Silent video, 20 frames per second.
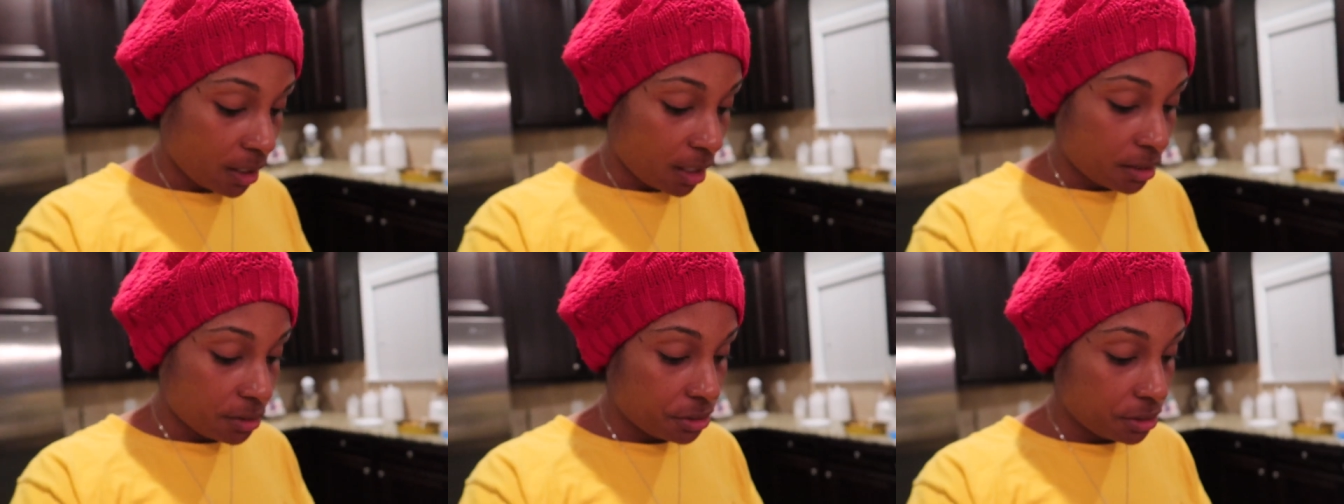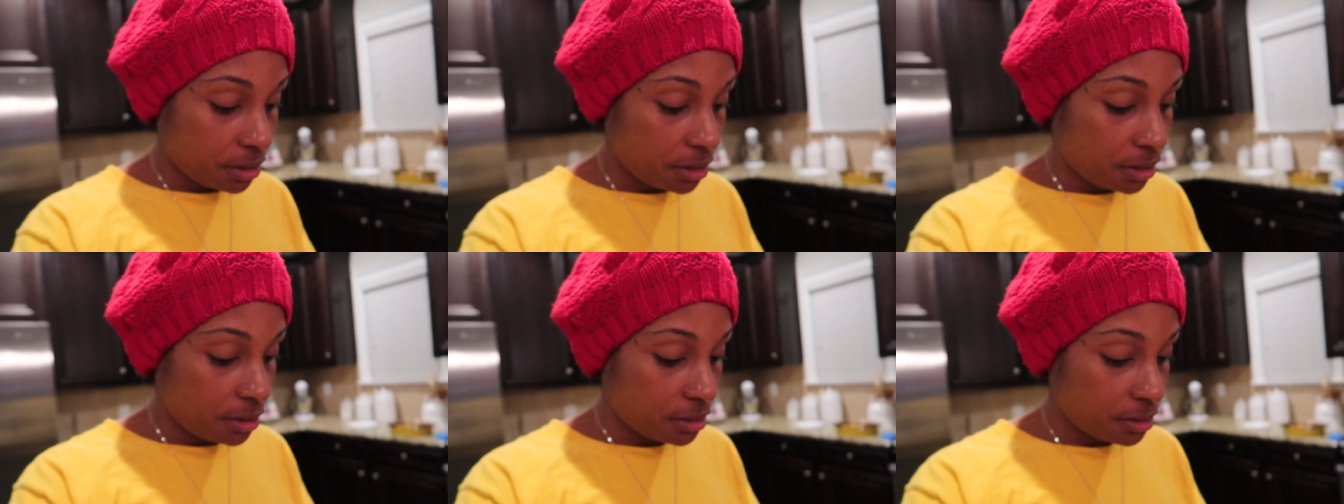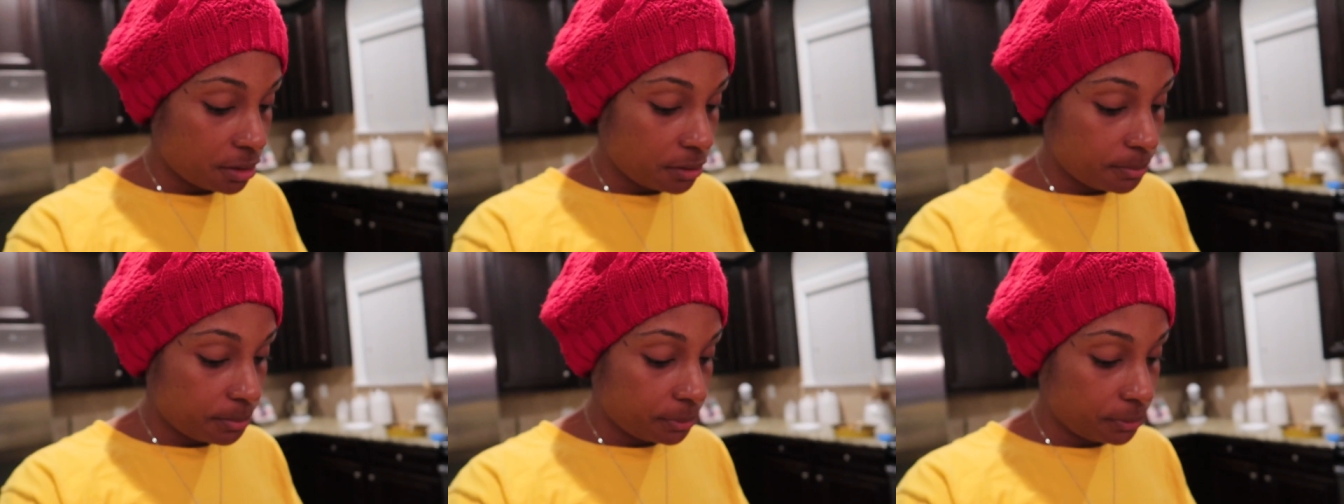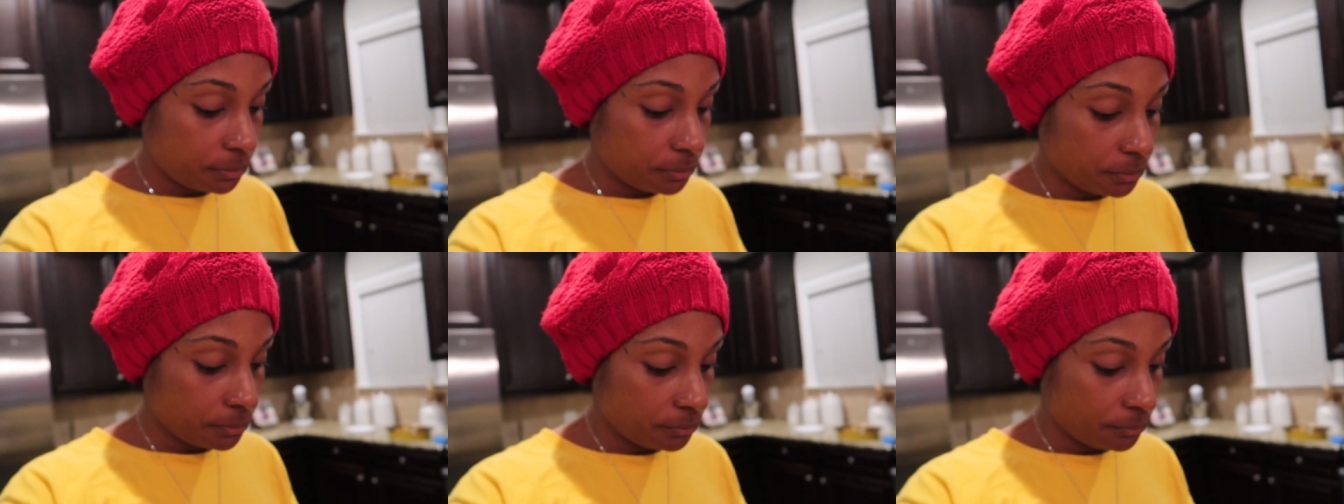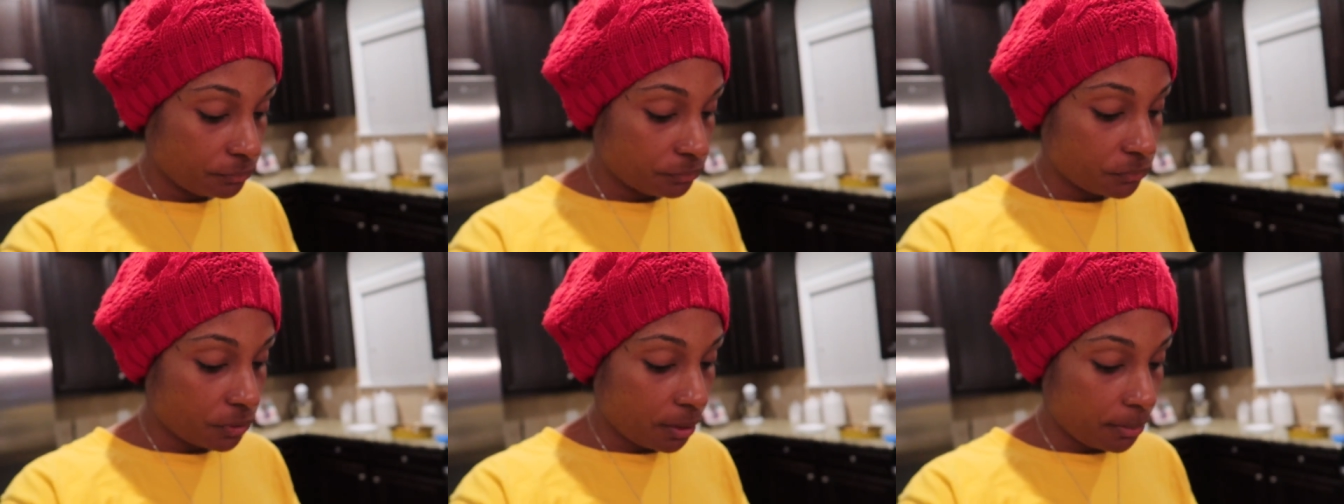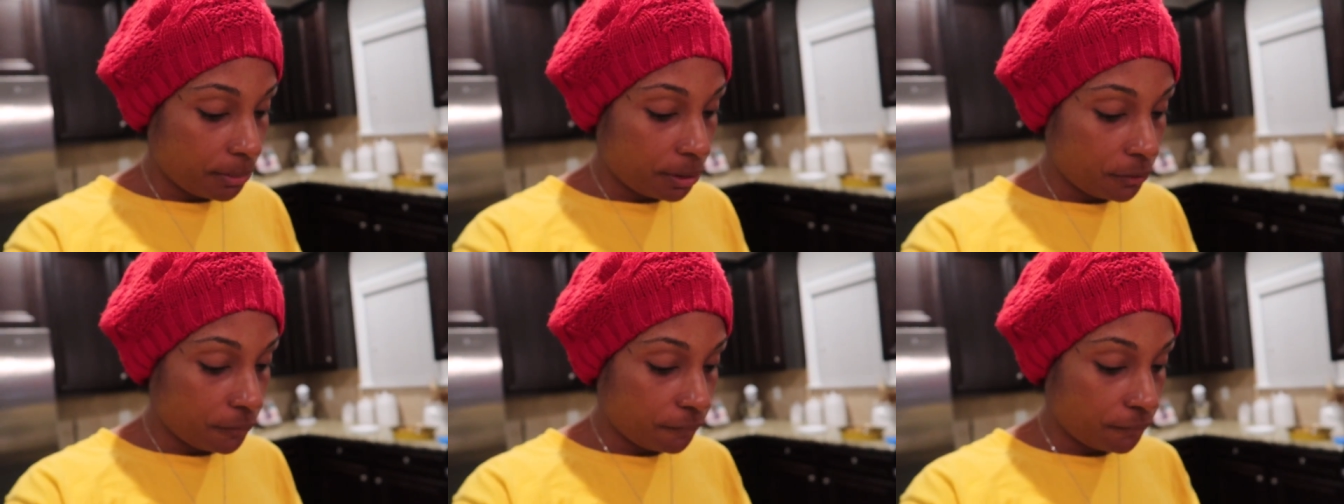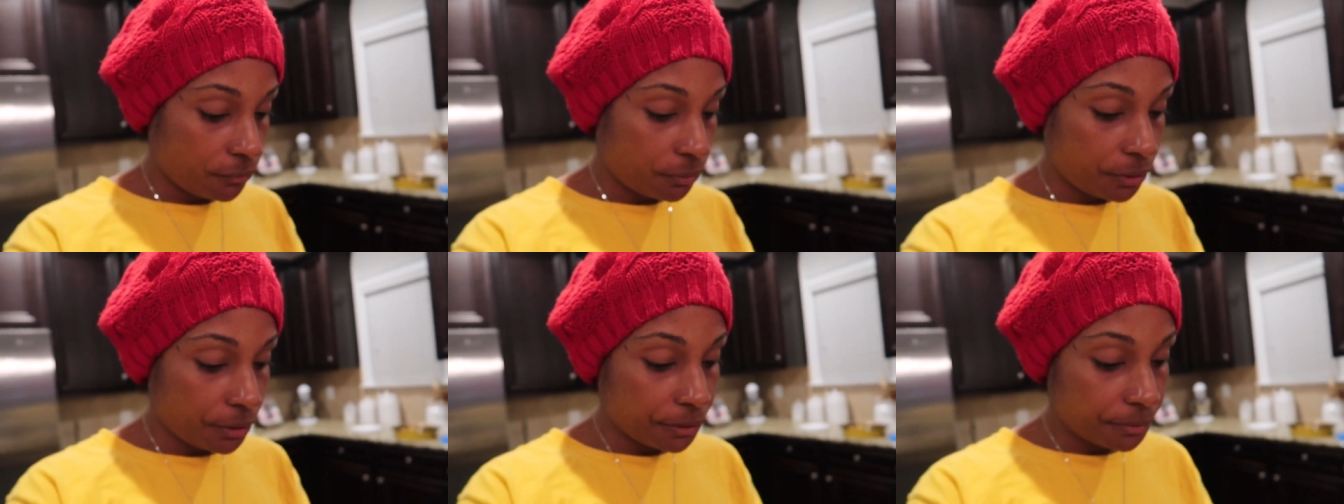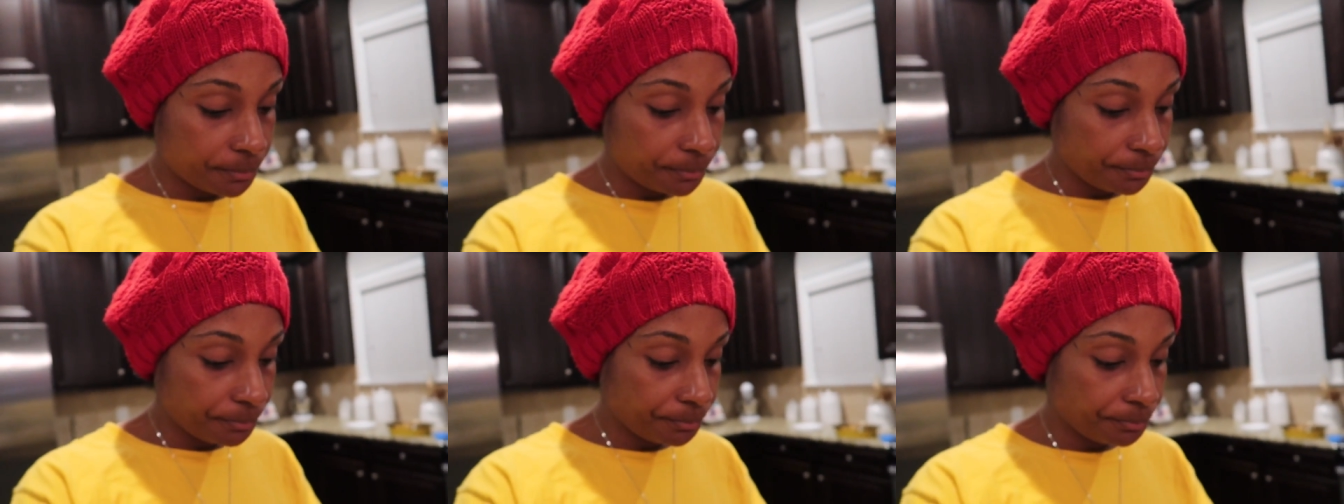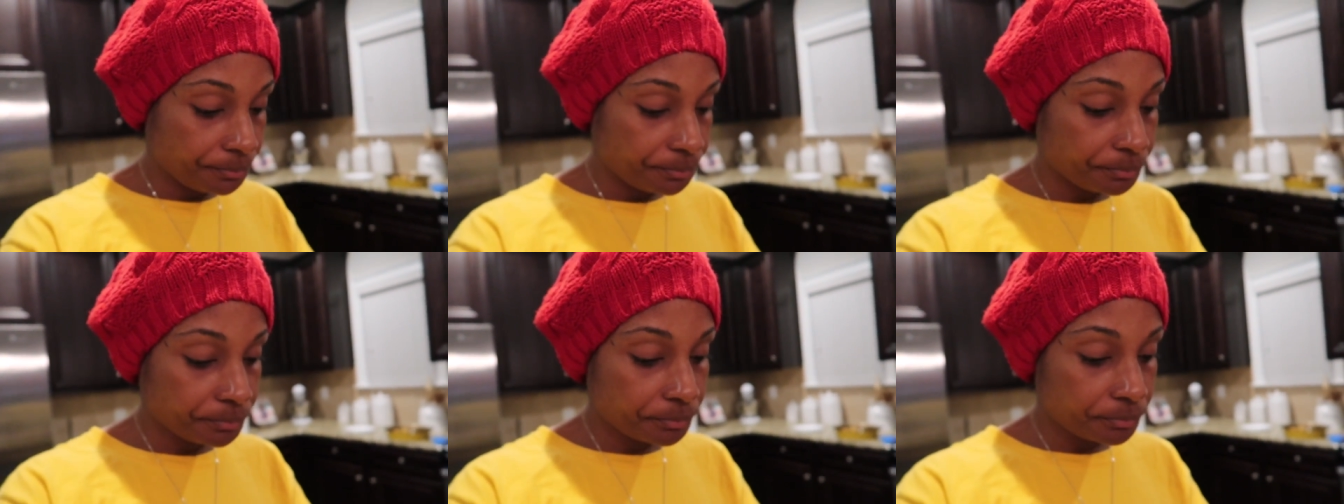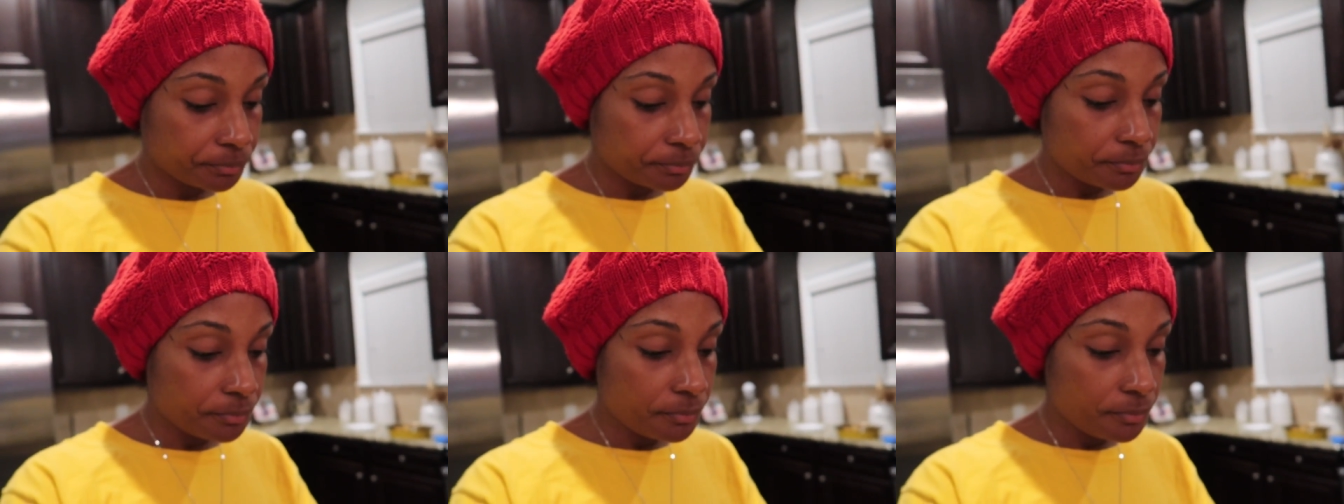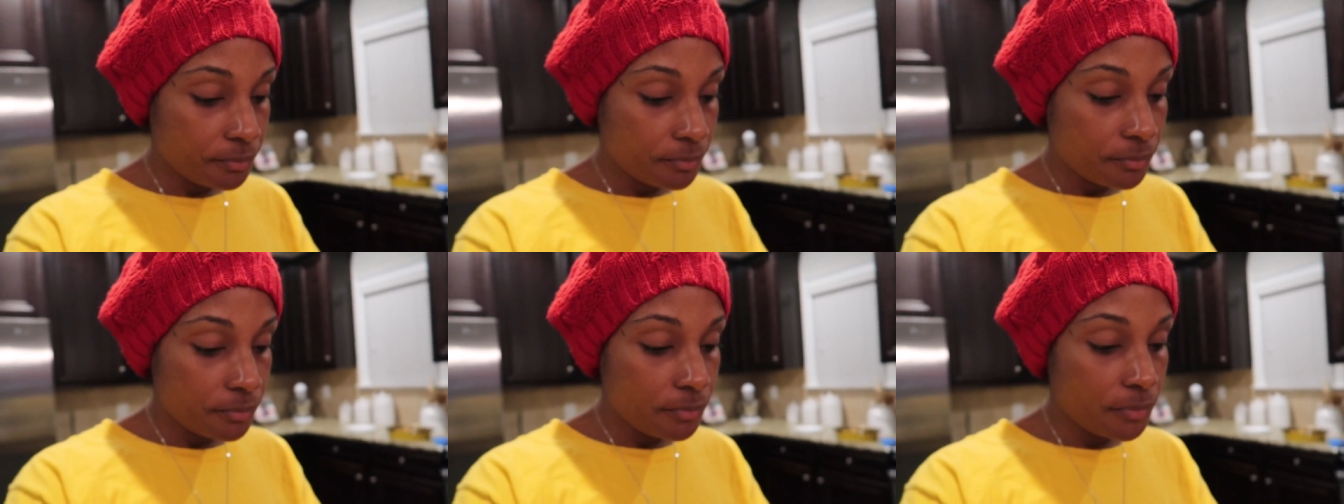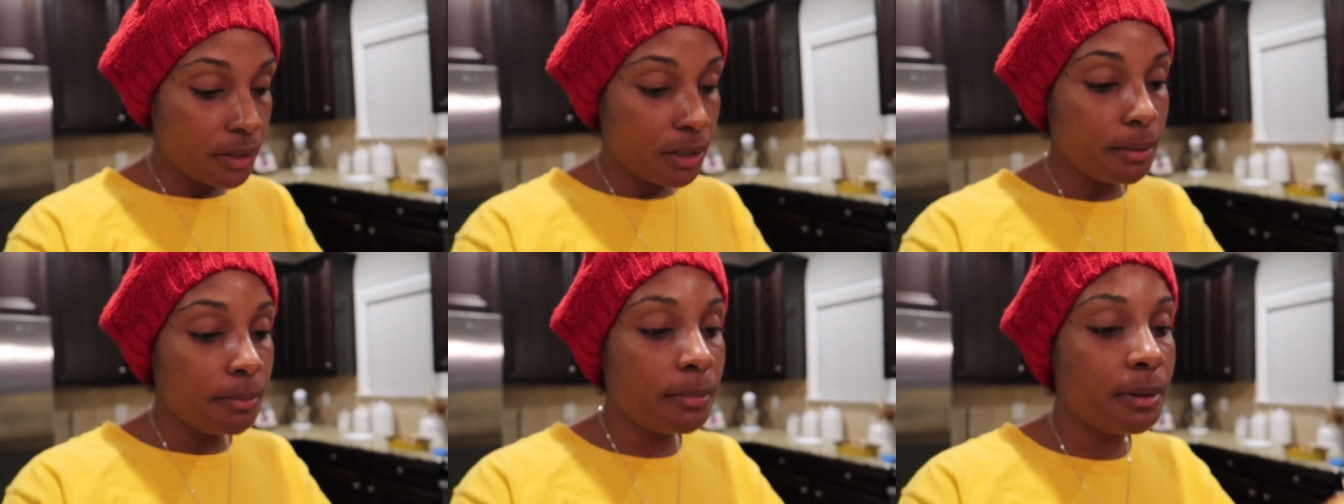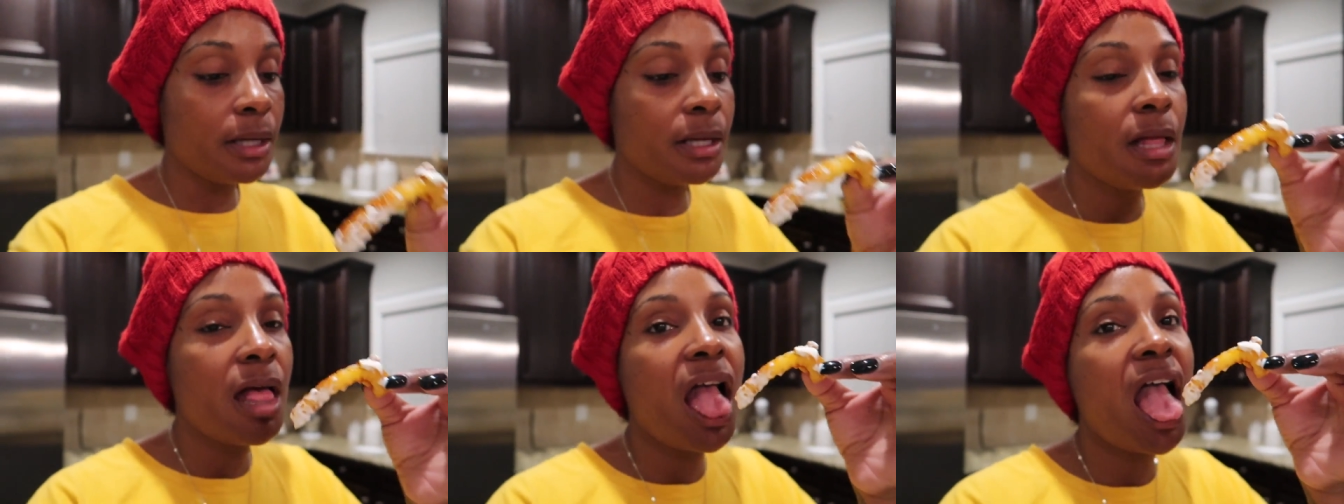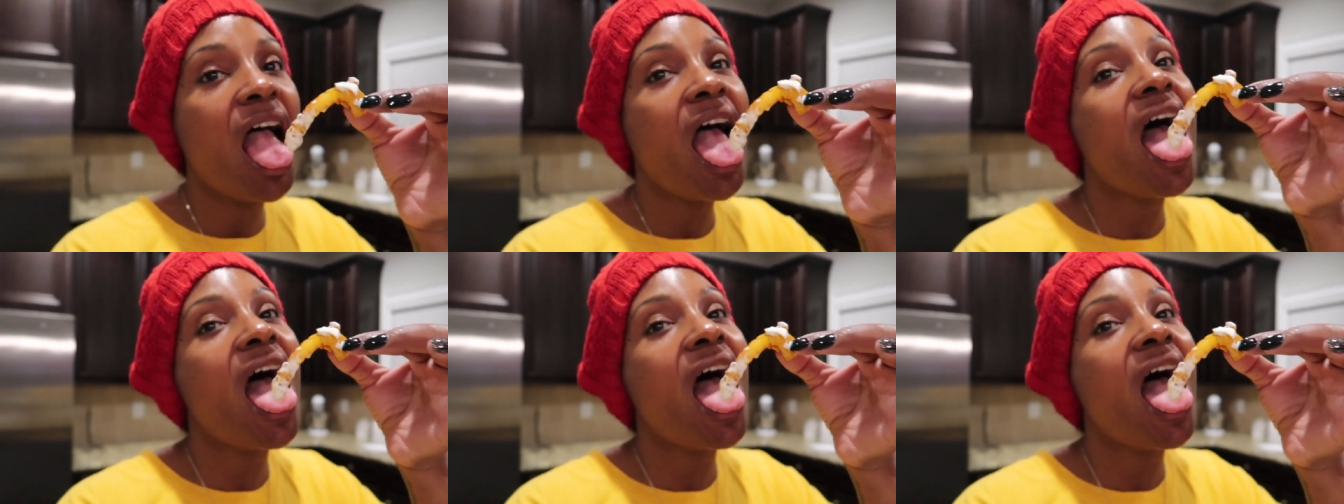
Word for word: I should get a spoon, I mean a fork. But,